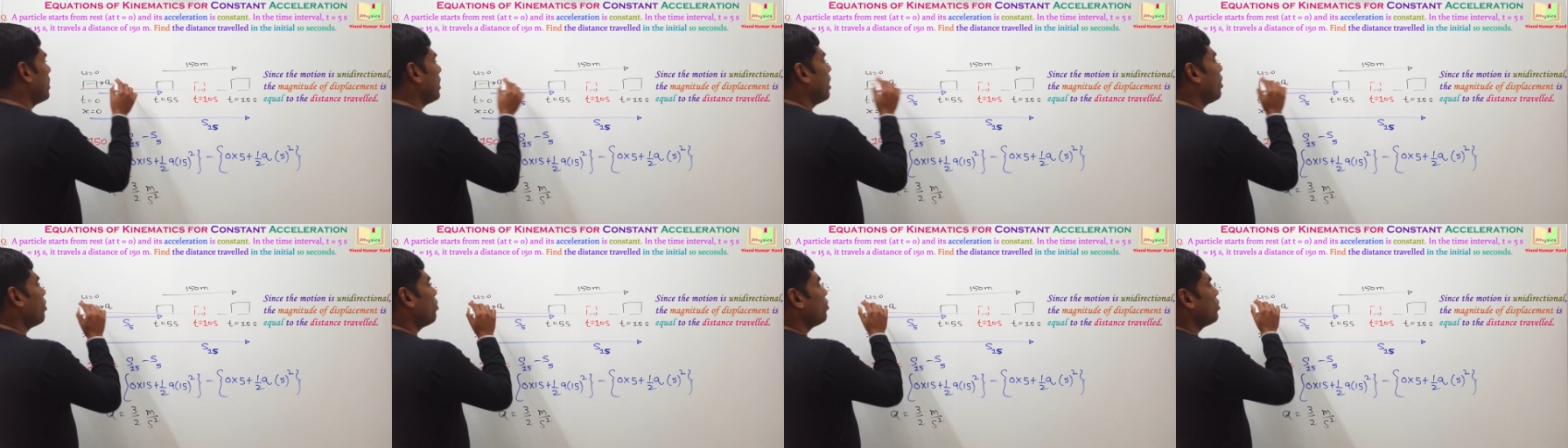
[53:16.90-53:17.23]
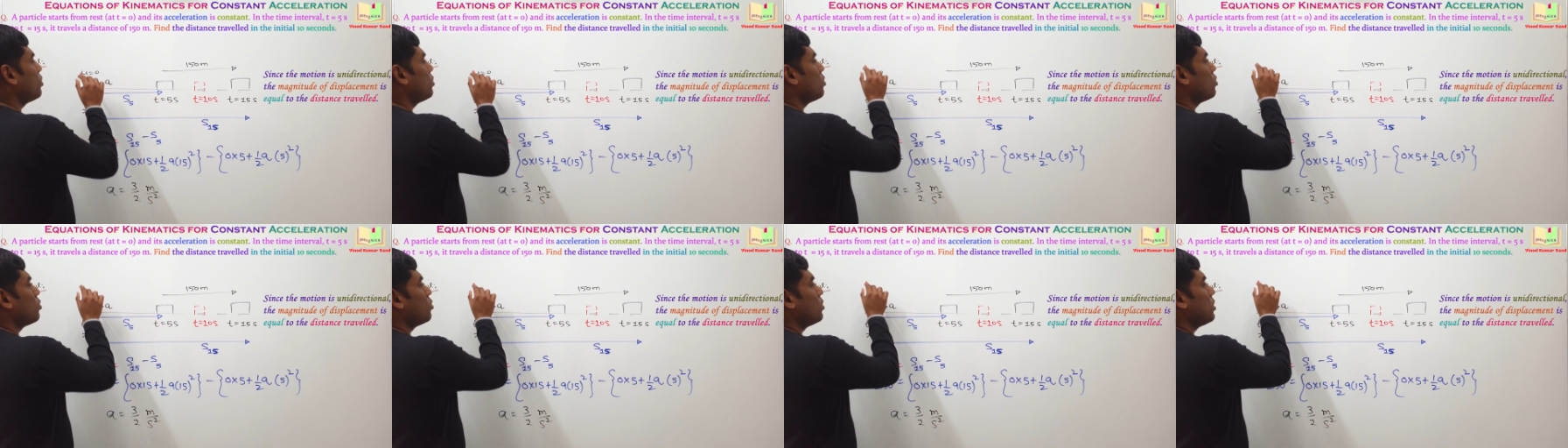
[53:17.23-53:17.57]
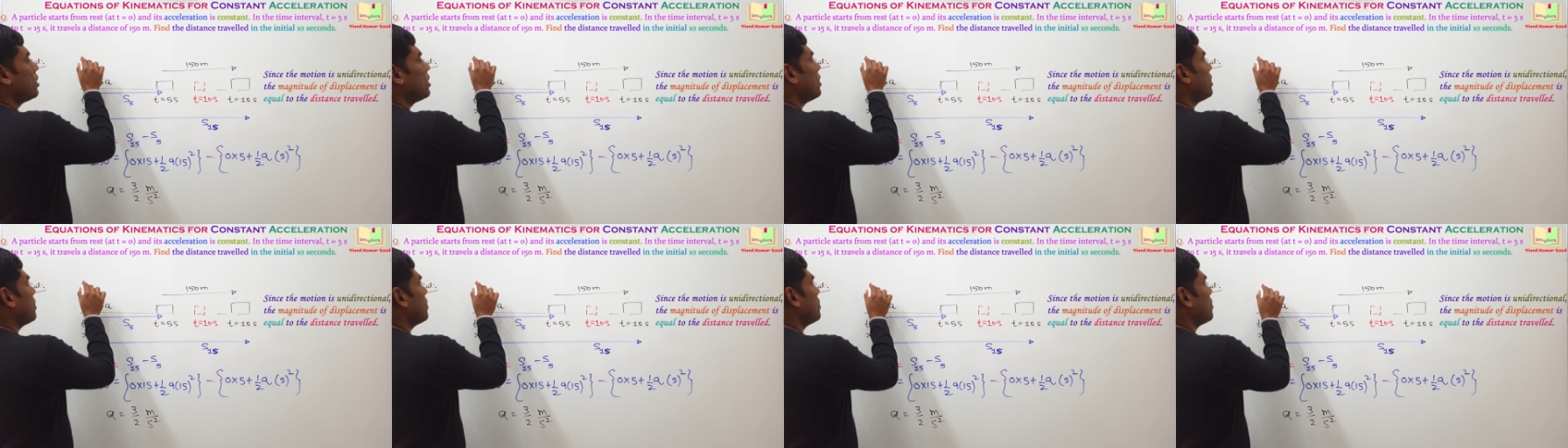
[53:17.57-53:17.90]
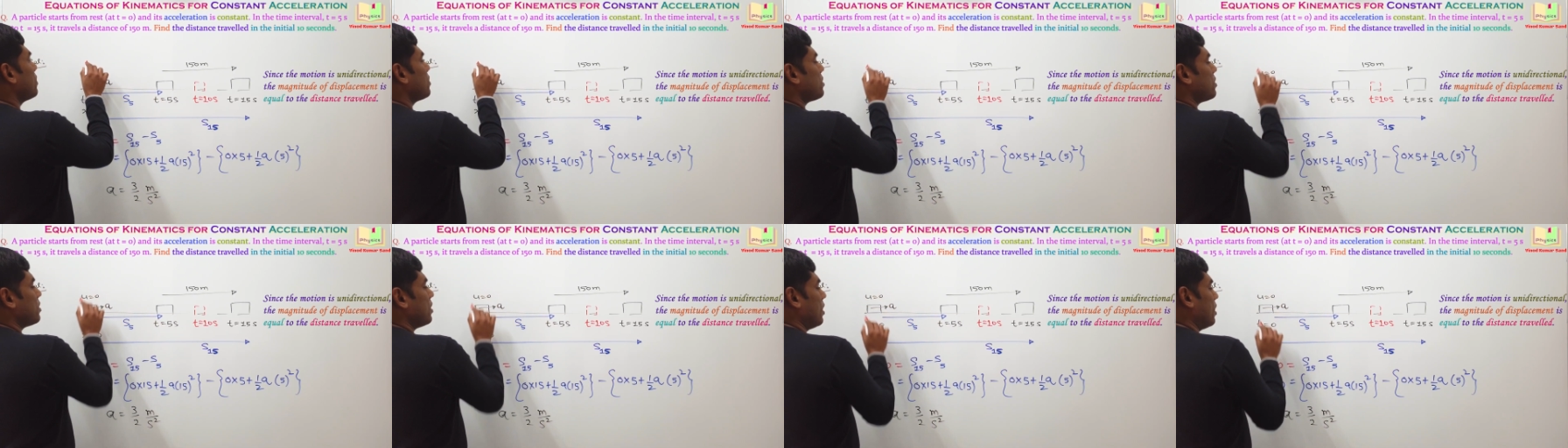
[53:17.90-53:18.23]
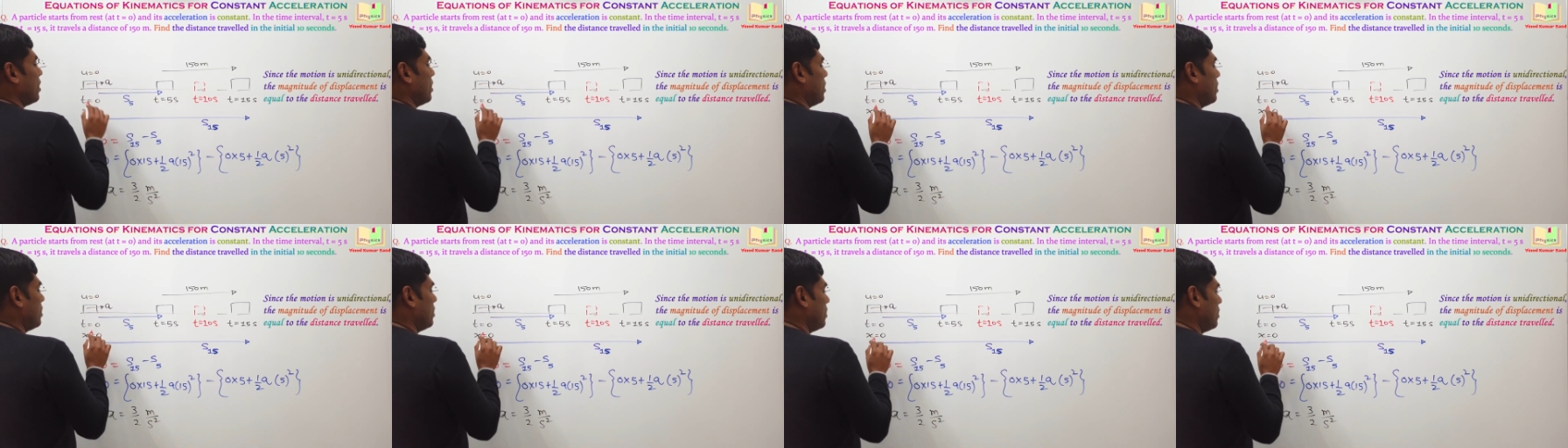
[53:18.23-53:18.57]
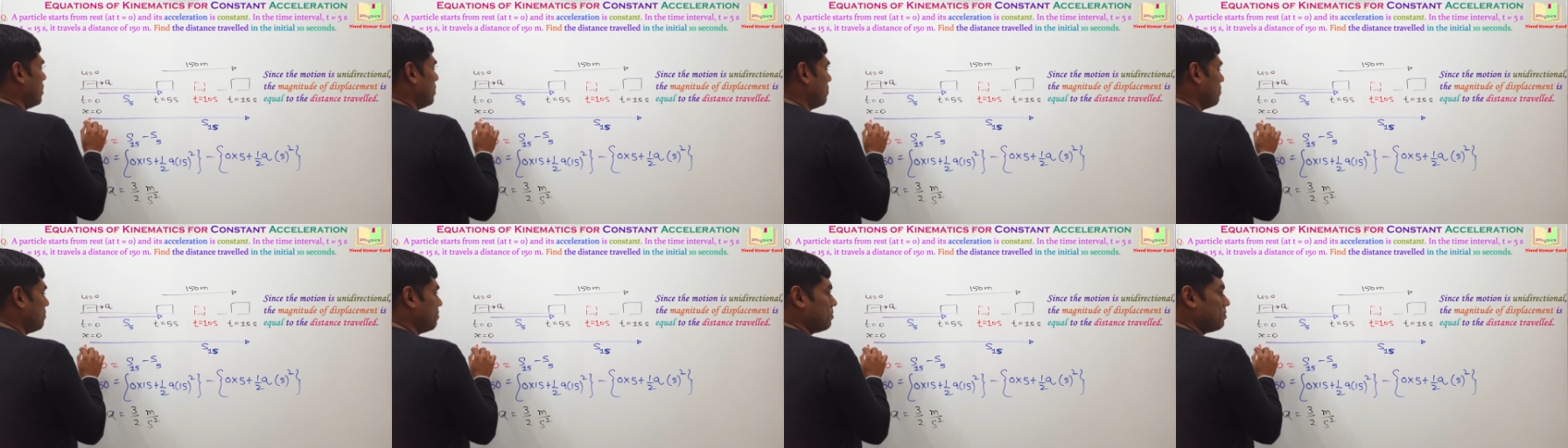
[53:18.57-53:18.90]
now you need this thing.
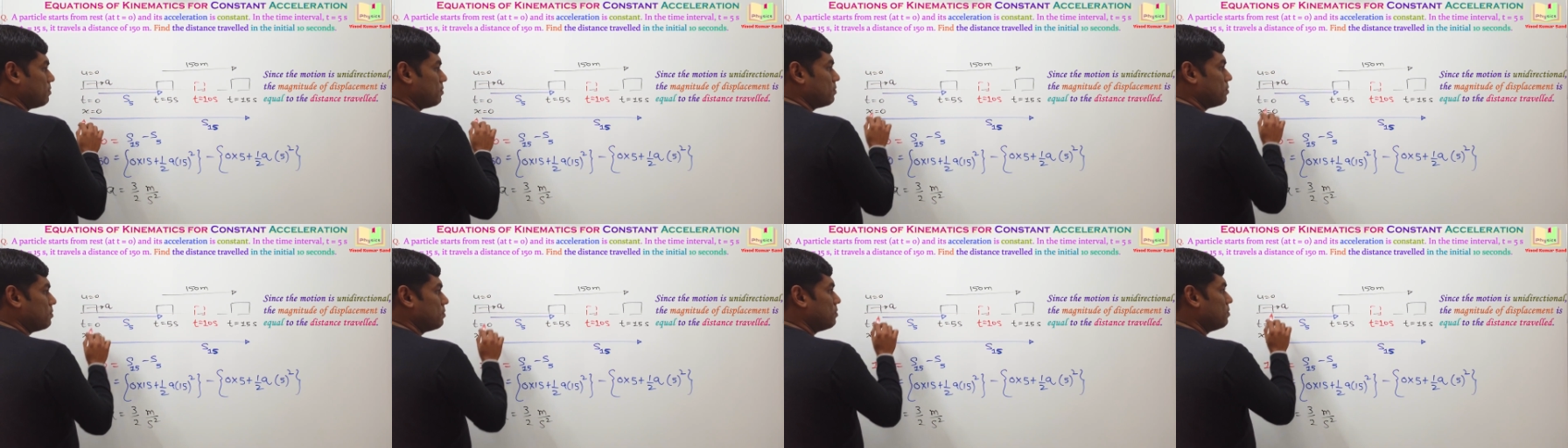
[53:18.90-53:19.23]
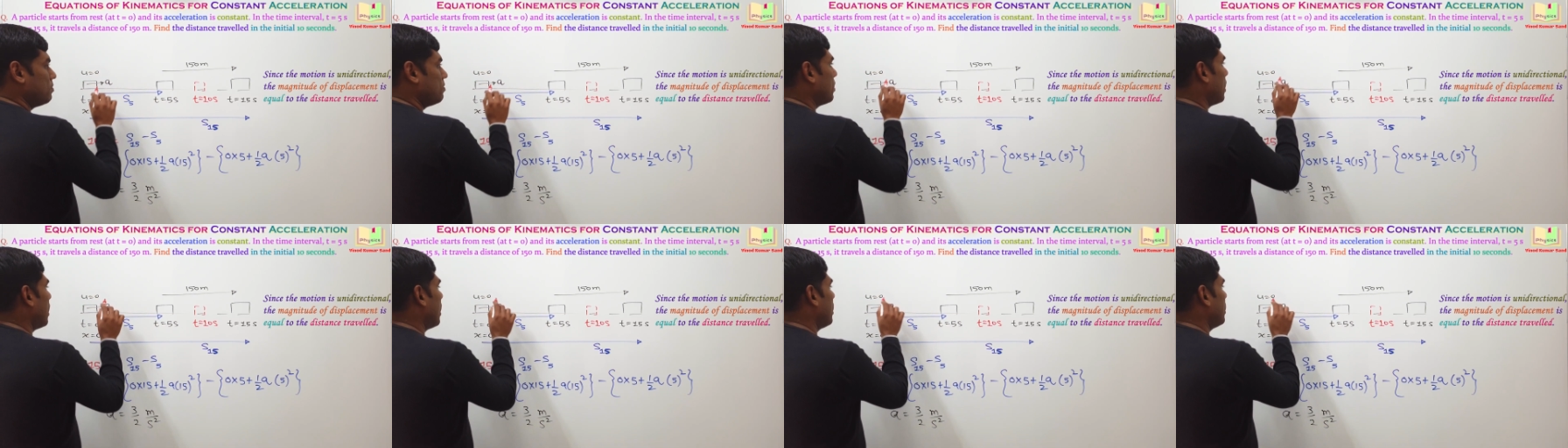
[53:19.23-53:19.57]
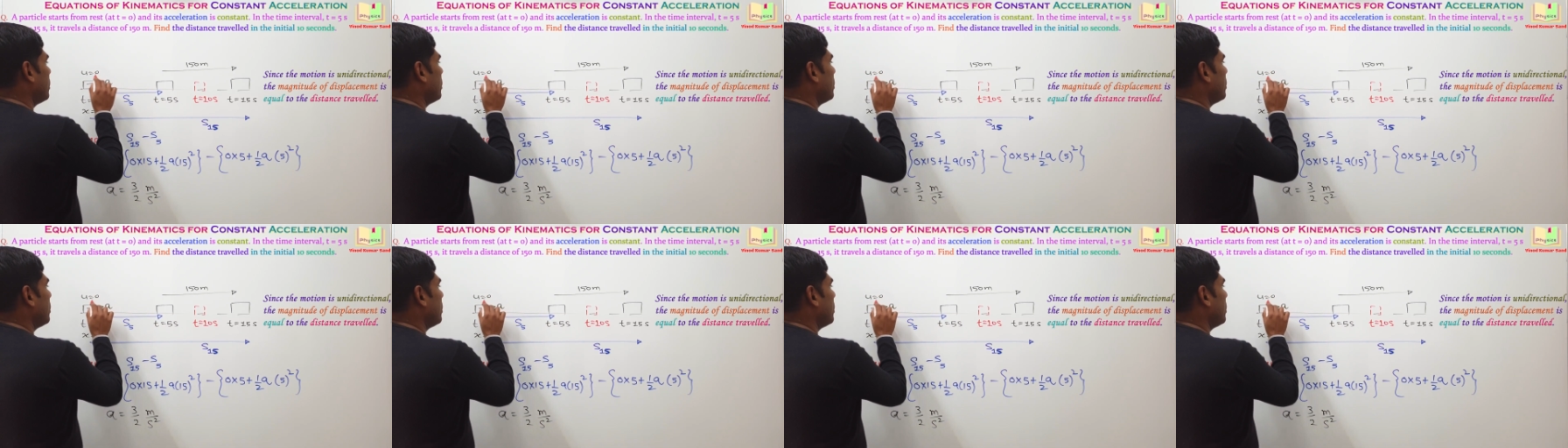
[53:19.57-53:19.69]
I'll